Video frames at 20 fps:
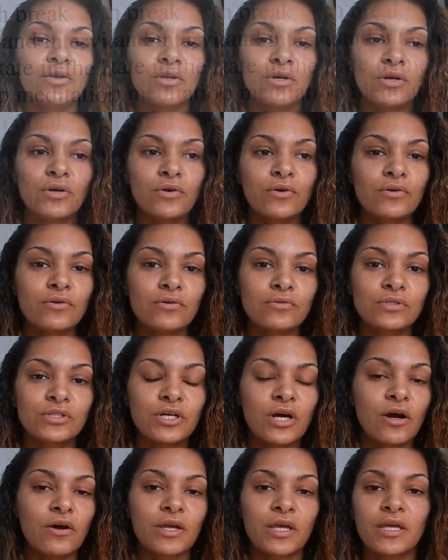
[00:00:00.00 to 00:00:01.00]
No
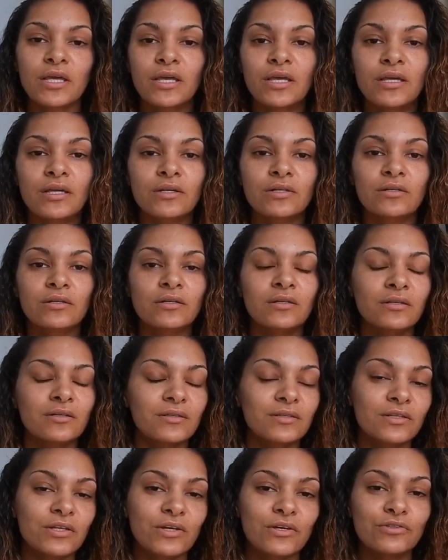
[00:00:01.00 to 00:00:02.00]
talking,
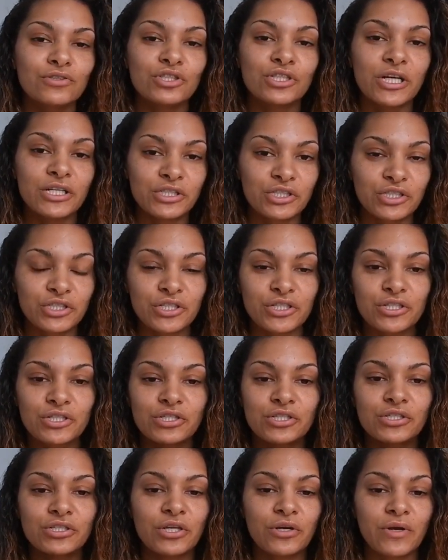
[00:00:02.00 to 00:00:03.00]
no
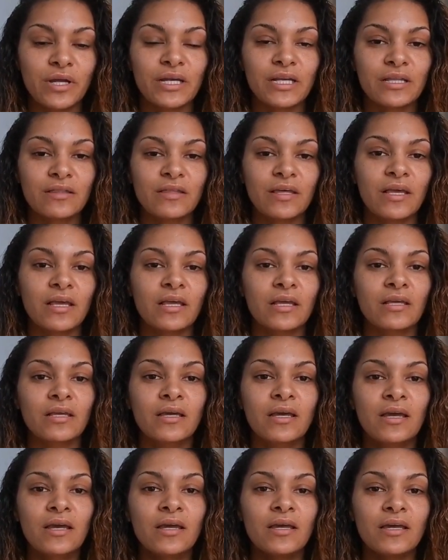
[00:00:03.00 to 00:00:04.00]
gestures, no anything.